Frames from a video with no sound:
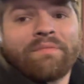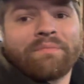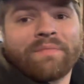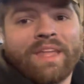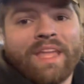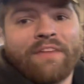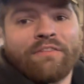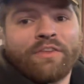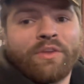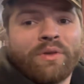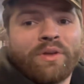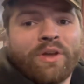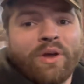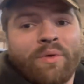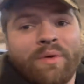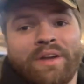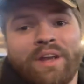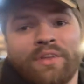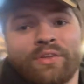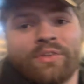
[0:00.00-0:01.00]
if you
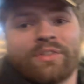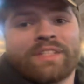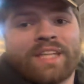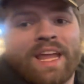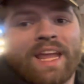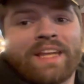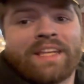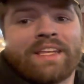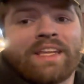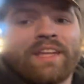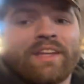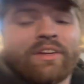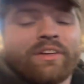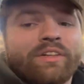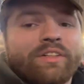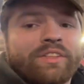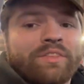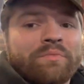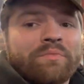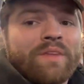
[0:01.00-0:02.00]
go another 10
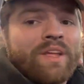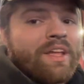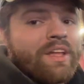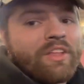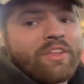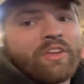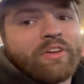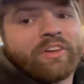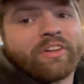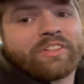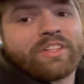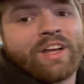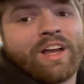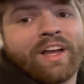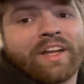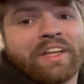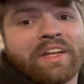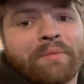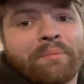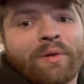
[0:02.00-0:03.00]
years, you're
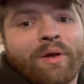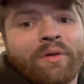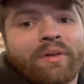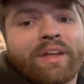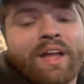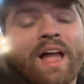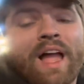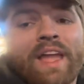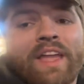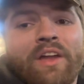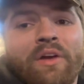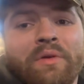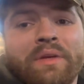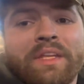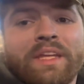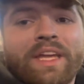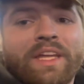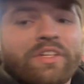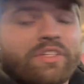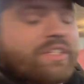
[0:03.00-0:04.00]
talking about
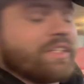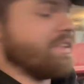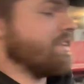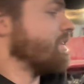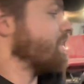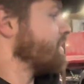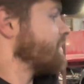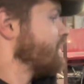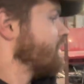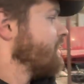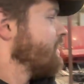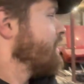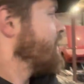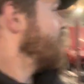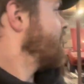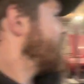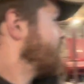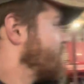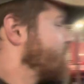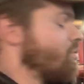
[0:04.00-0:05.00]
Coyote engines,
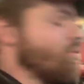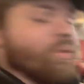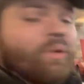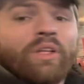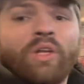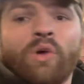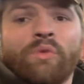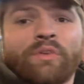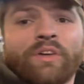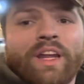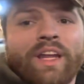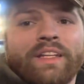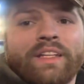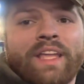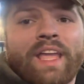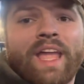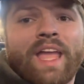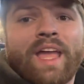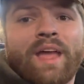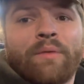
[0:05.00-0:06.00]
dual overhead
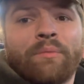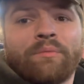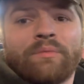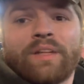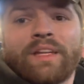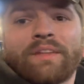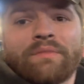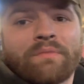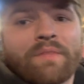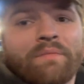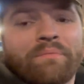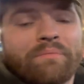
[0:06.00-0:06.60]
cam, like,